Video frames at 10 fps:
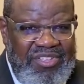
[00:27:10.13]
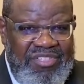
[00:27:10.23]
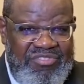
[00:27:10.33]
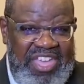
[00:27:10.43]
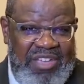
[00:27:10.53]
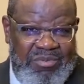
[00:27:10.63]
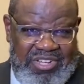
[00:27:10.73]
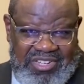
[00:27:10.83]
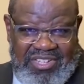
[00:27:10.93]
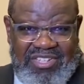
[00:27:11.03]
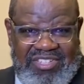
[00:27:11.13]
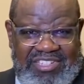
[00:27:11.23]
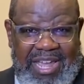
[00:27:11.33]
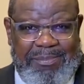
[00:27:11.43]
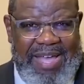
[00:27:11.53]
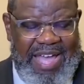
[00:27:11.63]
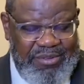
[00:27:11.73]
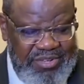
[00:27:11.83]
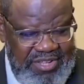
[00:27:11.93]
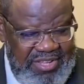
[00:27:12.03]
they would step out.
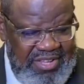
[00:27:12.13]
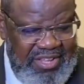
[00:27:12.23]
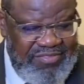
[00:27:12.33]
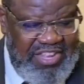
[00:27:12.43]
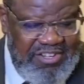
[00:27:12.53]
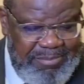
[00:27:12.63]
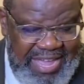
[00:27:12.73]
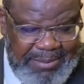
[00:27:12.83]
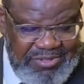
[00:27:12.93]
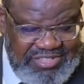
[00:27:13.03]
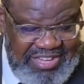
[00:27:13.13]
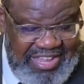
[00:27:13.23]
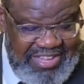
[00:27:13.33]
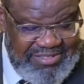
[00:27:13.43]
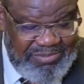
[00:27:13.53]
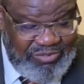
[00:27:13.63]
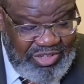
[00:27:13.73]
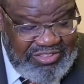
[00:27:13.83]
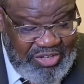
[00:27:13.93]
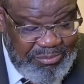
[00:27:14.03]
Then the Bible says, but
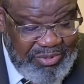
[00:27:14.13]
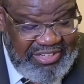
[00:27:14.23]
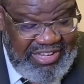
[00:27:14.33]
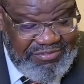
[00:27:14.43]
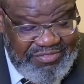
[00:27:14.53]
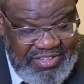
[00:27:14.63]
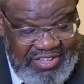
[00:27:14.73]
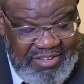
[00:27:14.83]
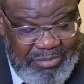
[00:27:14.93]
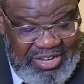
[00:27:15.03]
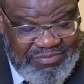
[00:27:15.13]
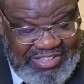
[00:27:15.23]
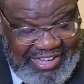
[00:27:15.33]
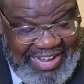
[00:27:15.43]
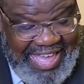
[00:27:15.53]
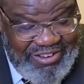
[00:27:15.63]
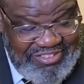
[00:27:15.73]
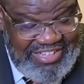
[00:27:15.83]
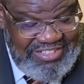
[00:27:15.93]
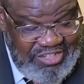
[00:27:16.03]
look though, but if but if the cloud
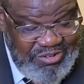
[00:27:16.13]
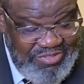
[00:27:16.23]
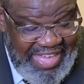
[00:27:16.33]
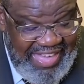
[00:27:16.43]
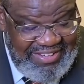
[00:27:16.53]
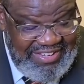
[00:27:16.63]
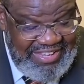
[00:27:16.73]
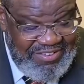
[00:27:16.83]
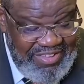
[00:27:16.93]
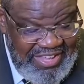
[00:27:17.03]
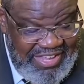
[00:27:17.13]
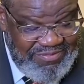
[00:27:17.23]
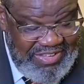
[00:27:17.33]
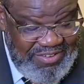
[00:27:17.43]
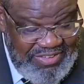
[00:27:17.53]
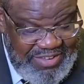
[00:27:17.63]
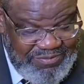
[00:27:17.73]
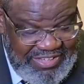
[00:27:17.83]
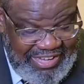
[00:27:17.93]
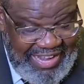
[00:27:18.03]
didn't do that, if if if if
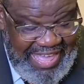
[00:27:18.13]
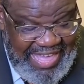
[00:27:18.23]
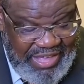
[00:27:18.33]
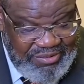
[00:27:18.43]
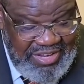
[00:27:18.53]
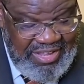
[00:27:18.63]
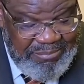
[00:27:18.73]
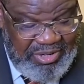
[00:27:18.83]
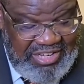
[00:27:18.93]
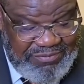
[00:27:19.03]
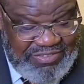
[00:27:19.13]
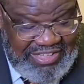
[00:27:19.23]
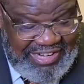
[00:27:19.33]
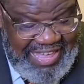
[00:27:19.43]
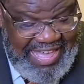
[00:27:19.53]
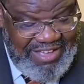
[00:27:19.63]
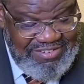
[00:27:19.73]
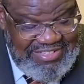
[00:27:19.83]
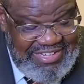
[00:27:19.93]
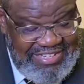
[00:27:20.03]
the cloud, but if the
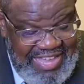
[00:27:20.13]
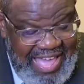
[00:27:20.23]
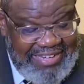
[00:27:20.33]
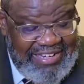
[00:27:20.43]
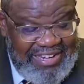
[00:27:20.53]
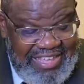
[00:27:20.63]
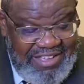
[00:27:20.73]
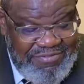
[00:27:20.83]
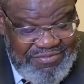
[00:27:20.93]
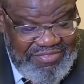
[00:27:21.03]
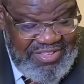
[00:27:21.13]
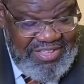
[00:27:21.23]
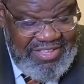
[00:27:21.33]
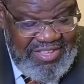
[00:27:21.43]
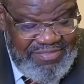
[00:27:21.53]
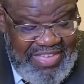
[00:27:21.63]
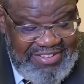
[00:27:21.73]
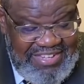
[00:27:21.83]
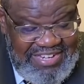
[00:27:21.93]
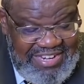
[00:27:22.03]
cloud did not lift they
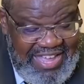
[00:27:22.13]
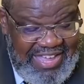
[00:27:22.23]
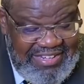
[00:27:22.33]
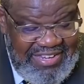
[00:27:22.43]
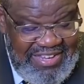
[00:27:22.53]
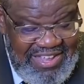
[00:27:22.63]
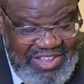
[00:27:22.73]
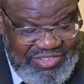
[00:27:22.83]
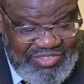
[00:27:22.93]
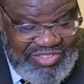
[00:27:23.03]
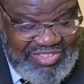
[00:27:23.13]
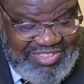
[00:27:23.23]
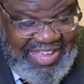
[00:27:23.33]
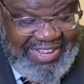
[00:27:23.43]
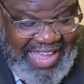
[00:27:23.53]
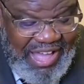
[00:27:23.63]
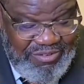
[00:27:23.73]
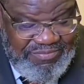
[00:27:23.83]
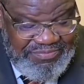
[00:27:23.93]
did not set out